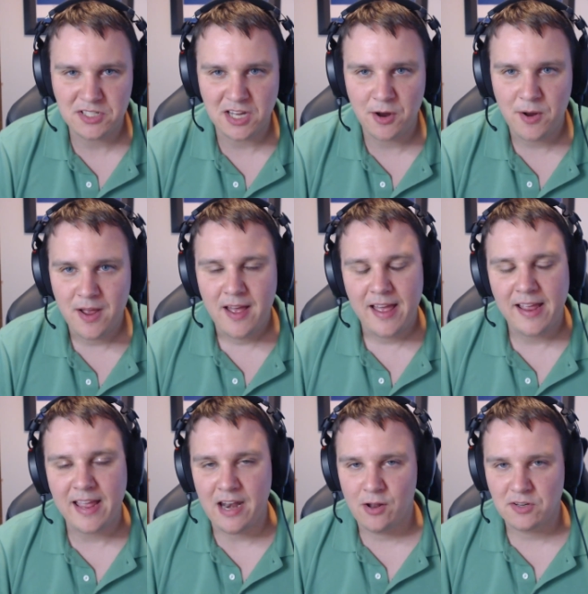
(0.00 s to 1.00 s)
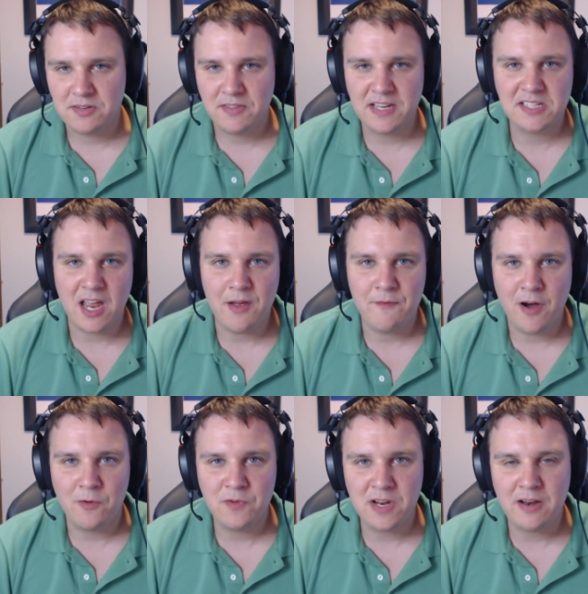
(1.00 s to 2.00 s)
So again, lots of things to get
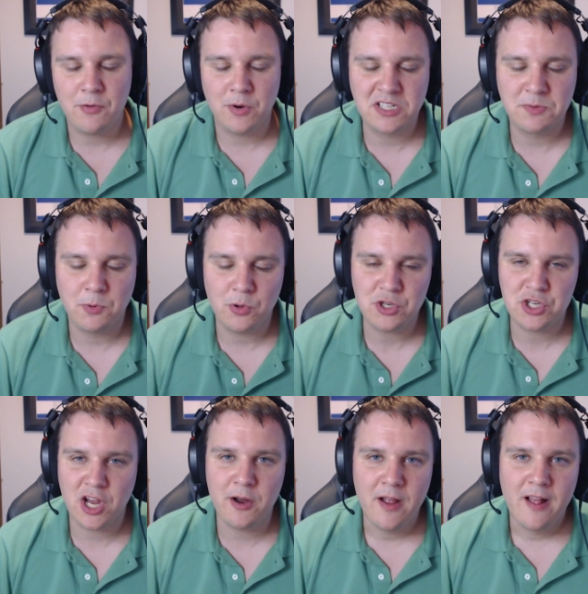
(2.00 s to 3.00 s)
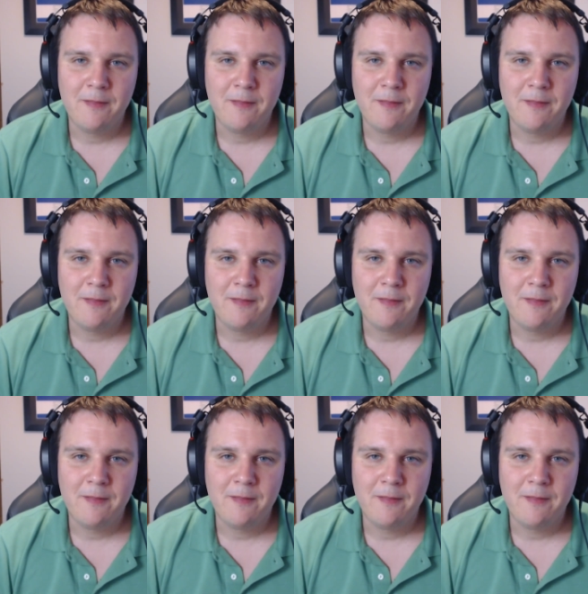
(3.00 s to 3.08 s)
involved in. If you want to support the show,